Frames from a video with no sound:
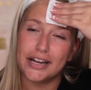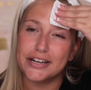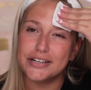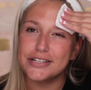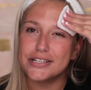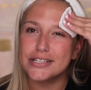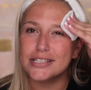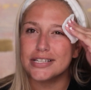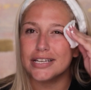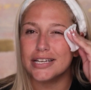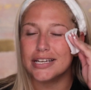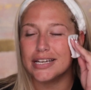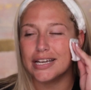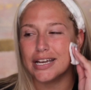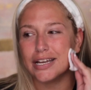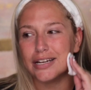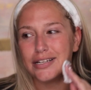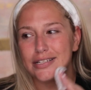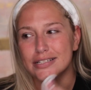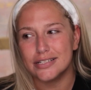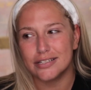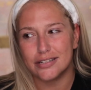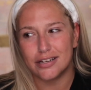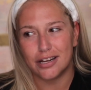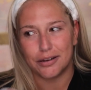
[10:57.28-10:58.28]
I just like kind
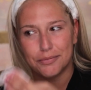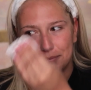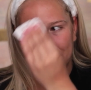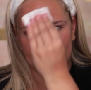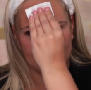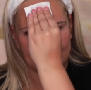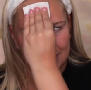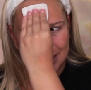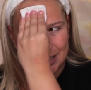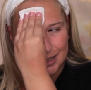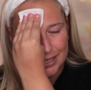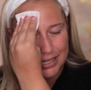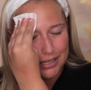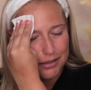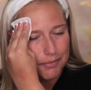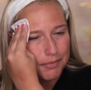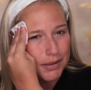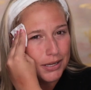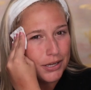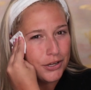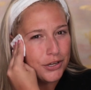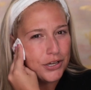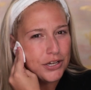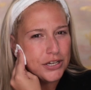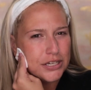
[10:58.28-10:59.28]
of stopped getting them.
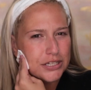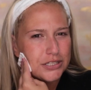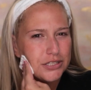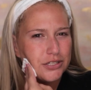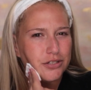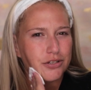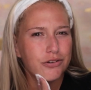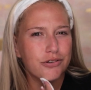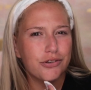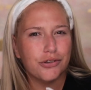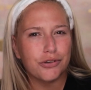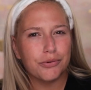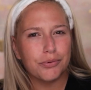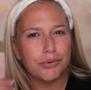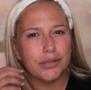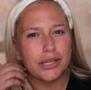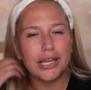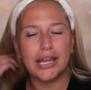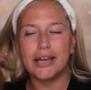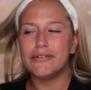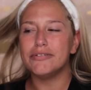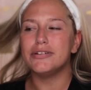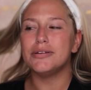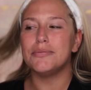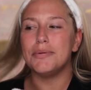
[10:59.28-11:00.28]
So you do
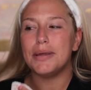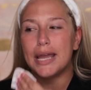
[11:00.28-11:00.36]
really have to